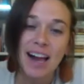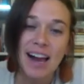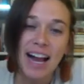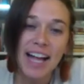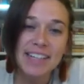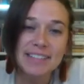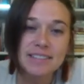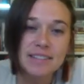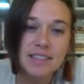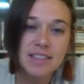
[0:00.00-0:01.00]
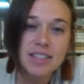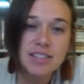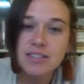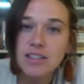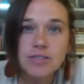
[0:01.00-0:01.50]
And this
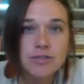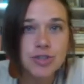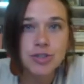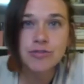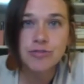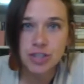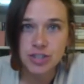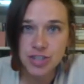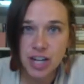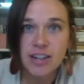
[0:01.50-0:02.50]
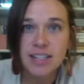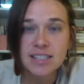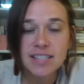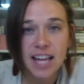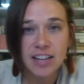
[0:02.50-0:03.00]
is also true for
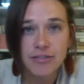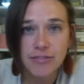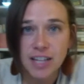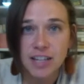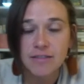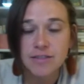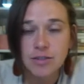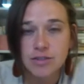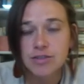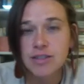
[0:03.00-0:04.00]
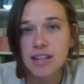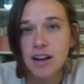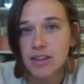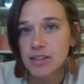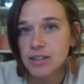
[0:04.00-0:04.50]
gerunds and infinitives. Those are the
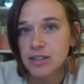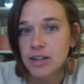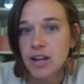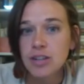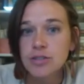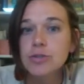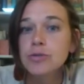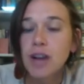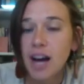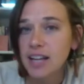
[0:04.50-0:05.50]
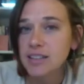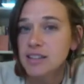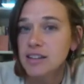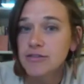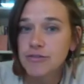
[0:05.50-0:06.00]
other two kinds
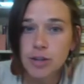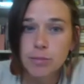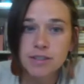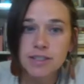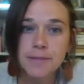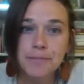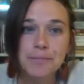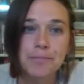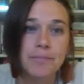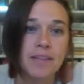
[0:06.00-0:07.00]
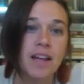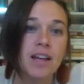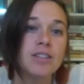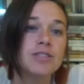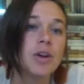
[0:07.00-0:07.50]
of verbals.
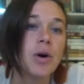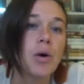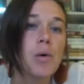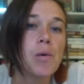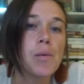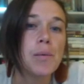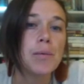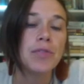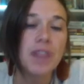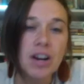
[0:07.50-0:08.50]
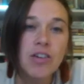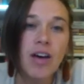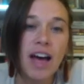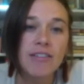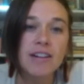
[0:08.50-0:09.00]
So there you
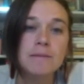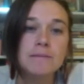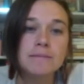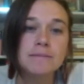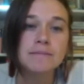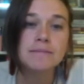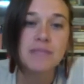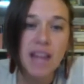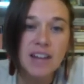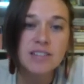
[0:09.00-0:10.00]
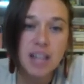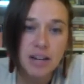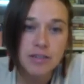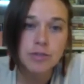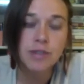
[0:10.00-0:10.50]
have it. That is how
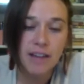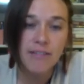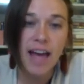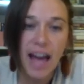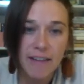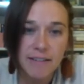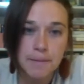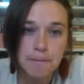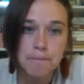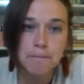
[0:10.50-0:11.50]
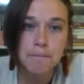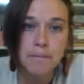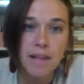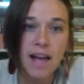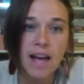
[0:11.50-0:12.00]
you would have having
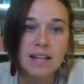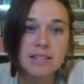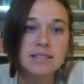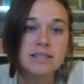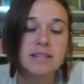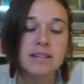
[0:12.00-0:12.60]
as